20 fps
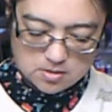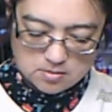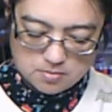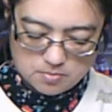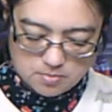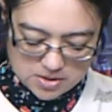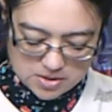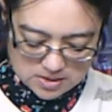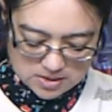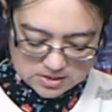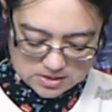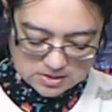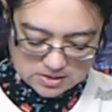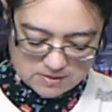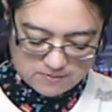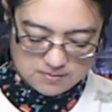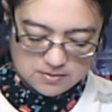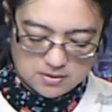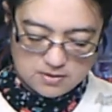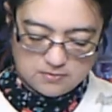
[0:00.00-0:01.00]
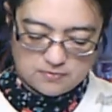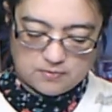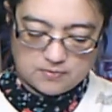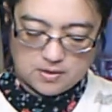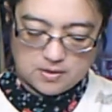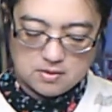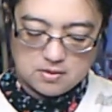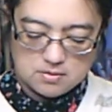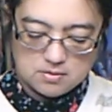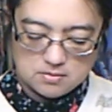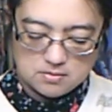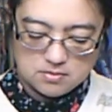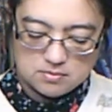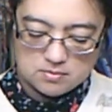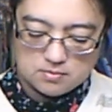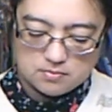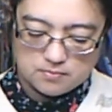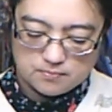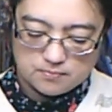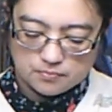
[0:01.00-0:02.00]
But they definitely feel,
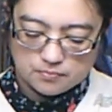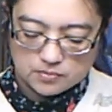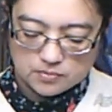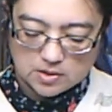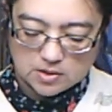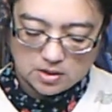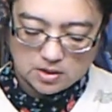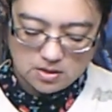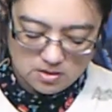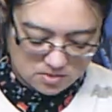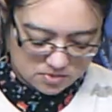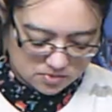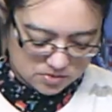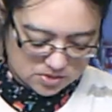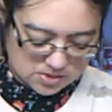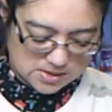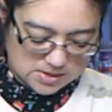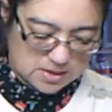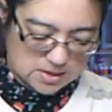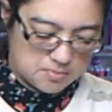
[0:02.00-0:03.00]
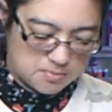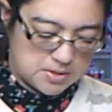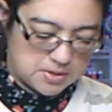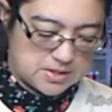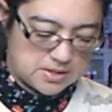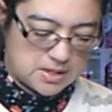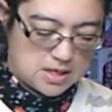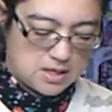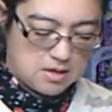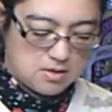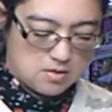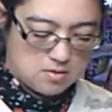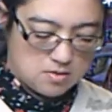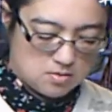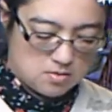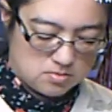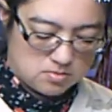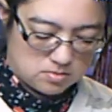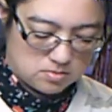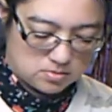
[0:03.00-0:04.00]
you know, just like a potato.